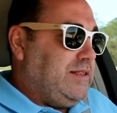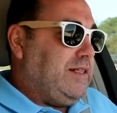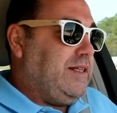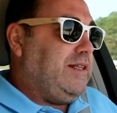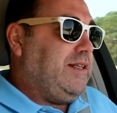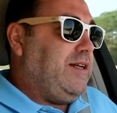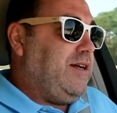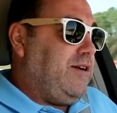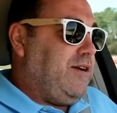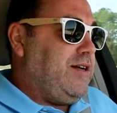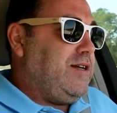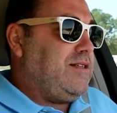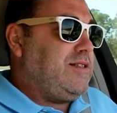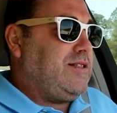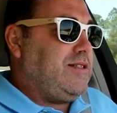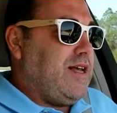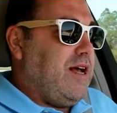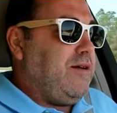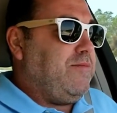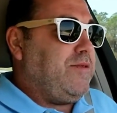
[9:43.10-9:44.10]
And there is
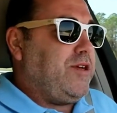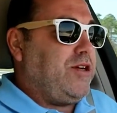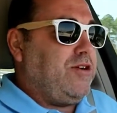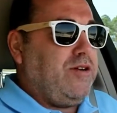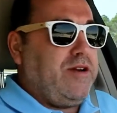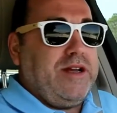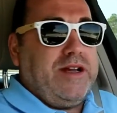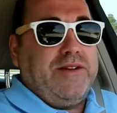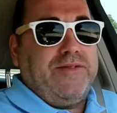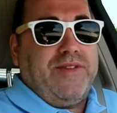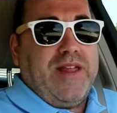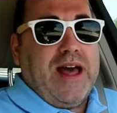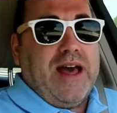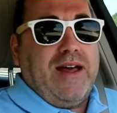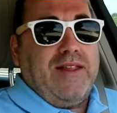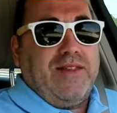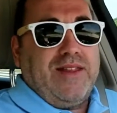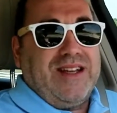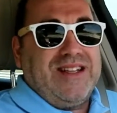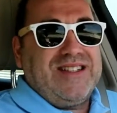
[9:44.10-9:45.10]
some degree of
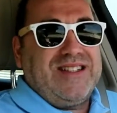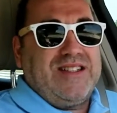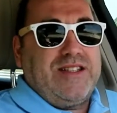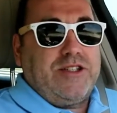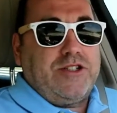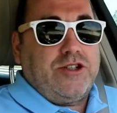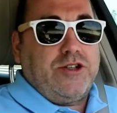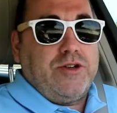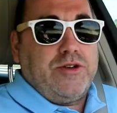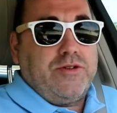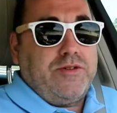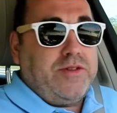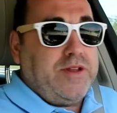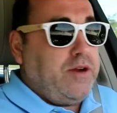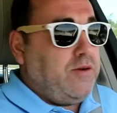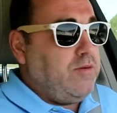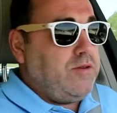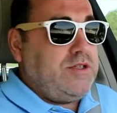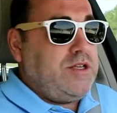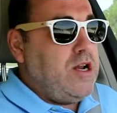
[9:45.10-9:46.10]
that that is the truth.
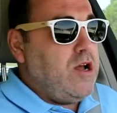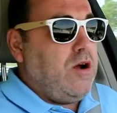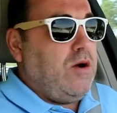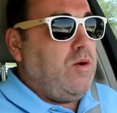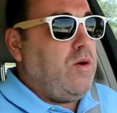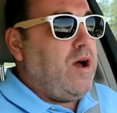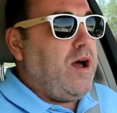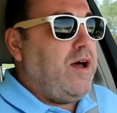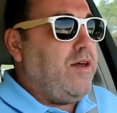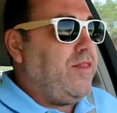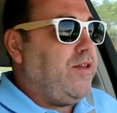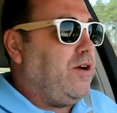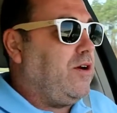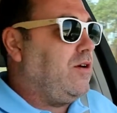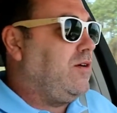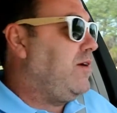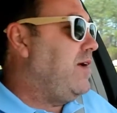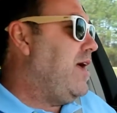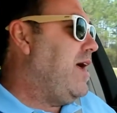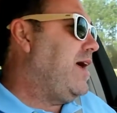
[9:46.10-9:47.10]
There was no
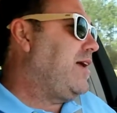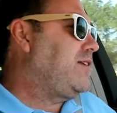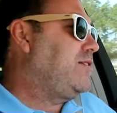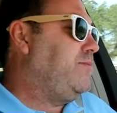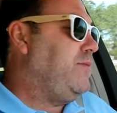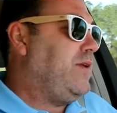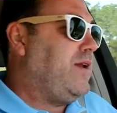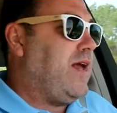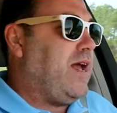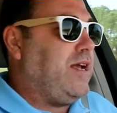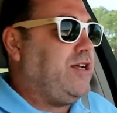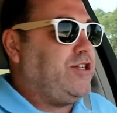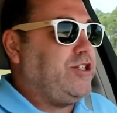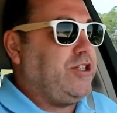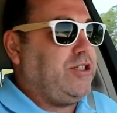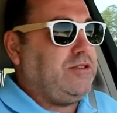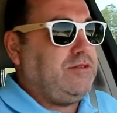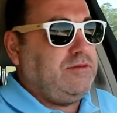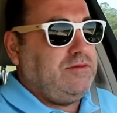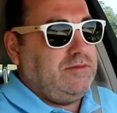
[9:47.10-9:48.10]
other
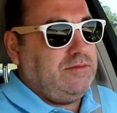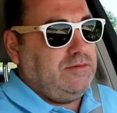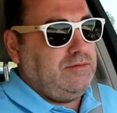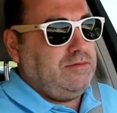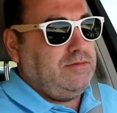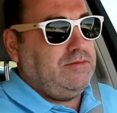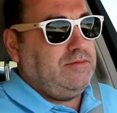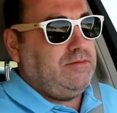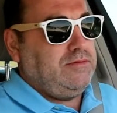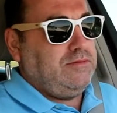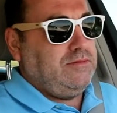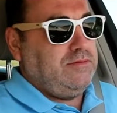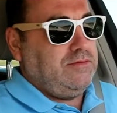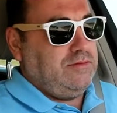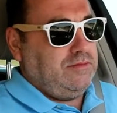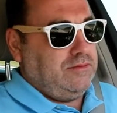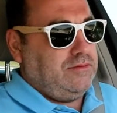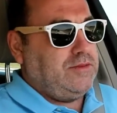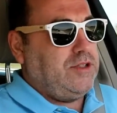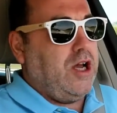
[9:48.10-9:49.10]
explanation.
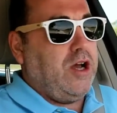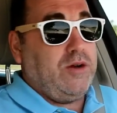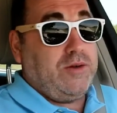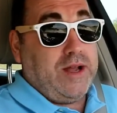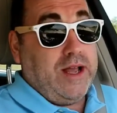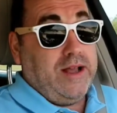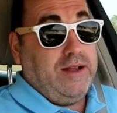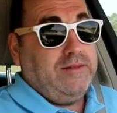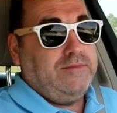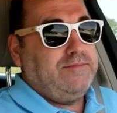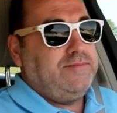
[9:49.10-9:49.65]
Okay.